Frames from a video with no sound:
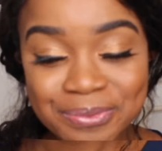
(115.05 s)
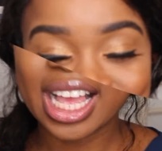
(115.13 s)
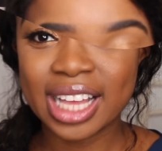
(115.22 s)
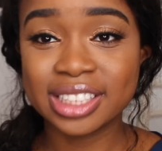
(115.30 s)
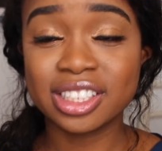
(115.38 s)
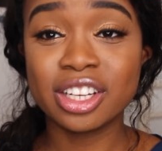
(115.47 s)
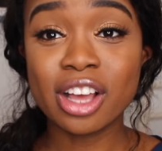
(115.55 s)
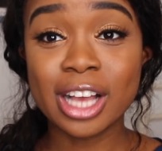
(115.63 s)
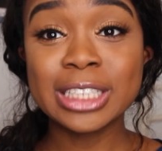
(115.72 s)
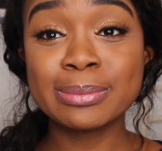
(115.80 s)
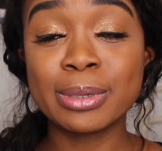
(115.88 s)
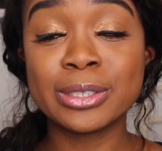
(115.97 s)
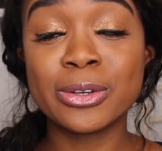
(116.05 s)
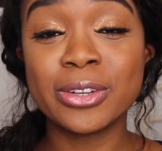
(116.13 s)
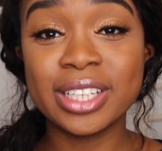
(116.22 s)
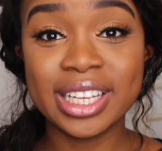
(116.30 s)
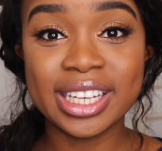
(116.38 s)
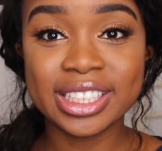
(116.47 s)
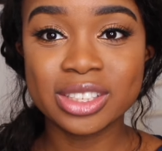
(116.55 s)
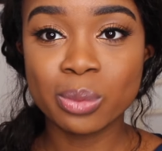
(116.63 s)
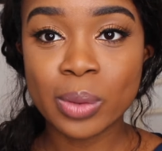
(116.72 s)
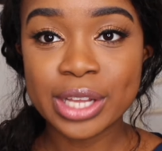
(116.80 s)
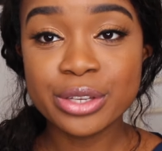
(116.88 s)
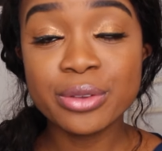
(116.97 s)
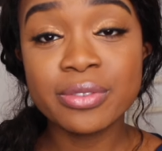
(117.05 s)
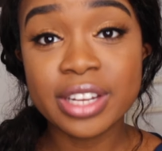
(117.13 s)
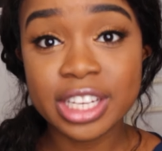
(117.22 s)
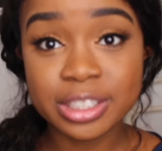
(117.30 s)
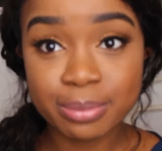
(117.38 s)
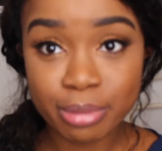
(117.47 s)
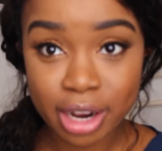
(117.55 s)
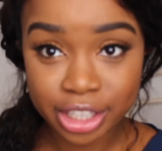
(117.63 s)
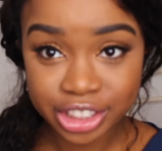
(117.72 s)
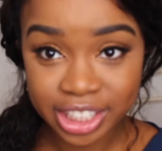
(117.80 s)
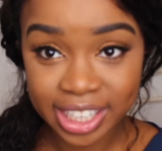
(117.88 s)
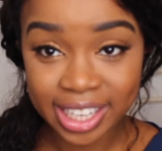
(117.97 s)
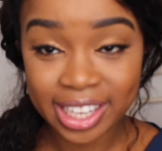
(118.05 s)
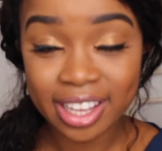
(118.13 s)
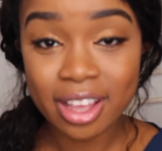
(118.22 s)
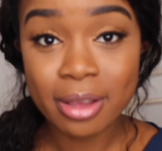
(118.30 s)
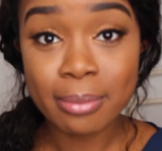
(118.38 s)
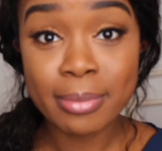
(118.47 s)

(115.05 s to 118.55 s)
And last but not least, when you finish brushing,